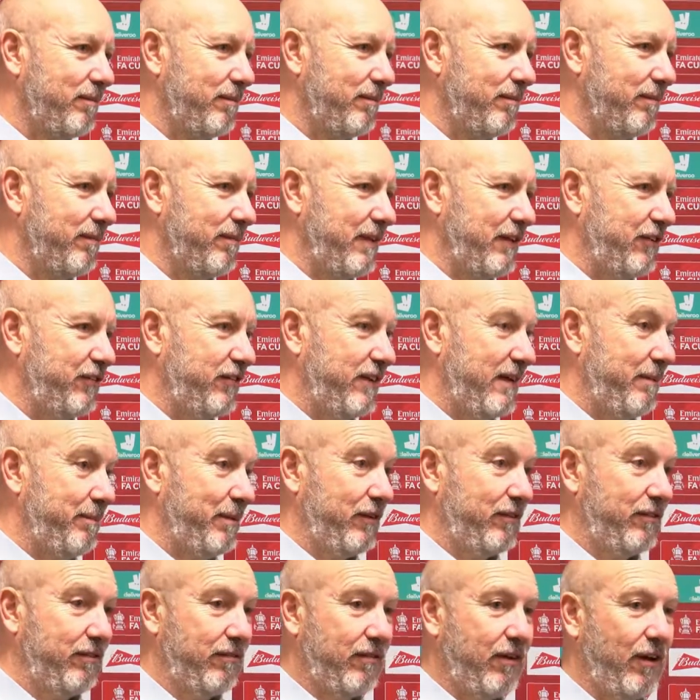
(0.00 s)
this year
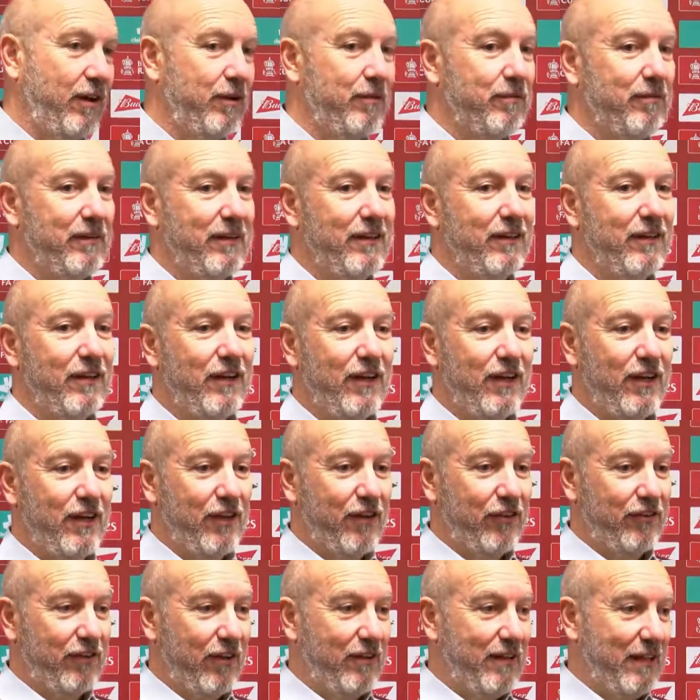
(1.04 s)
because of COVID.
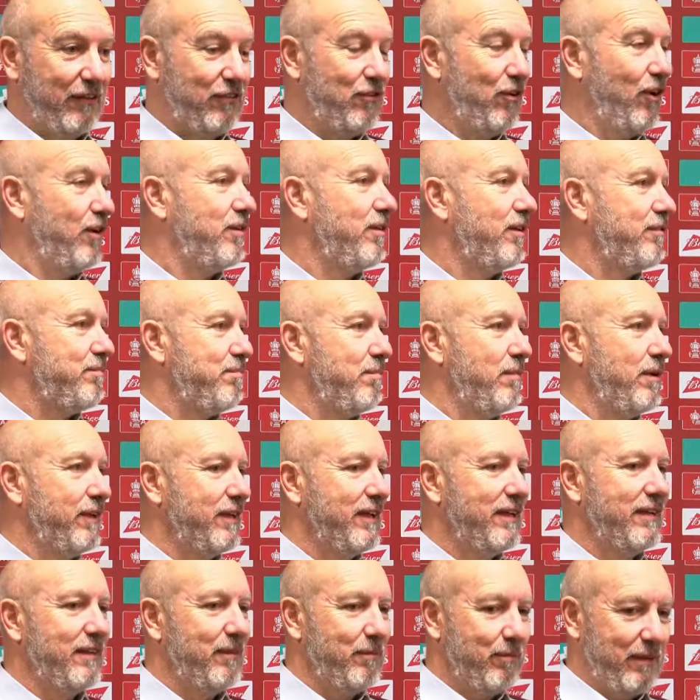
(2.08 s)
So there's not enough money
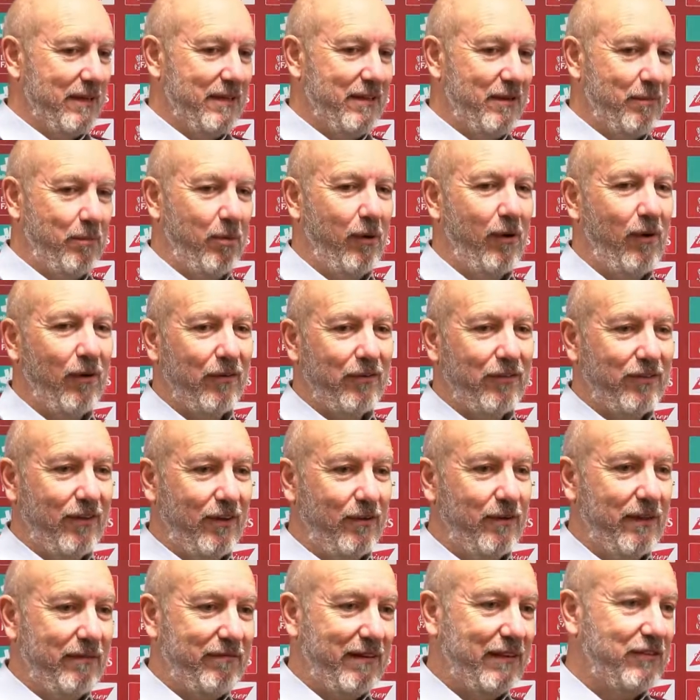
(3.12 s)
in the pot. So
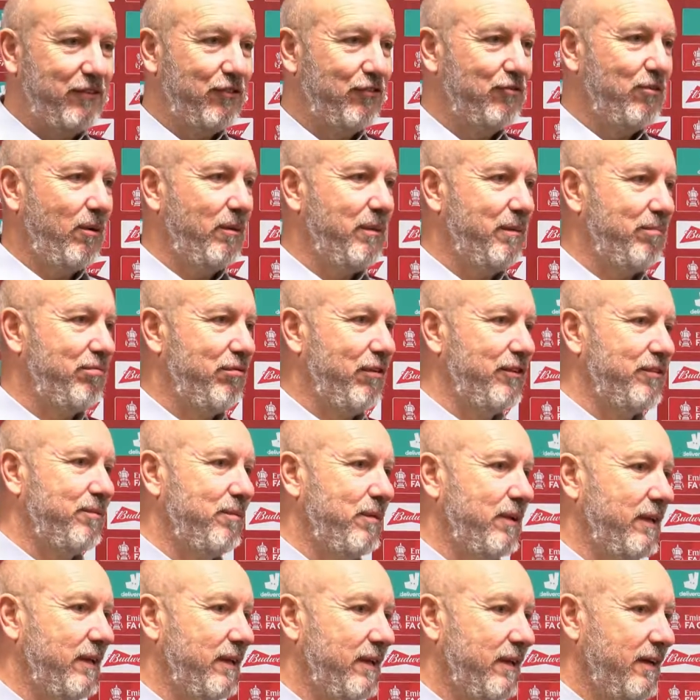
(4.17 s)
they've had to drop the prize
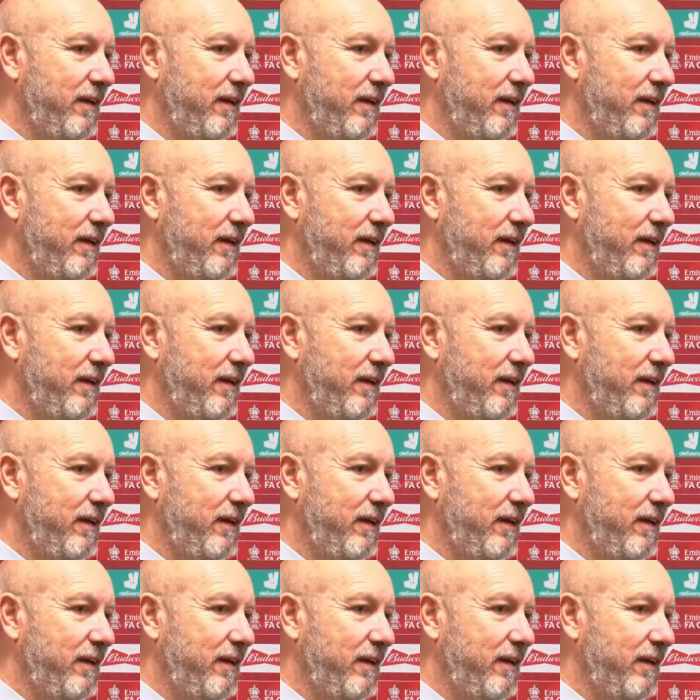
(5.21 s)
money.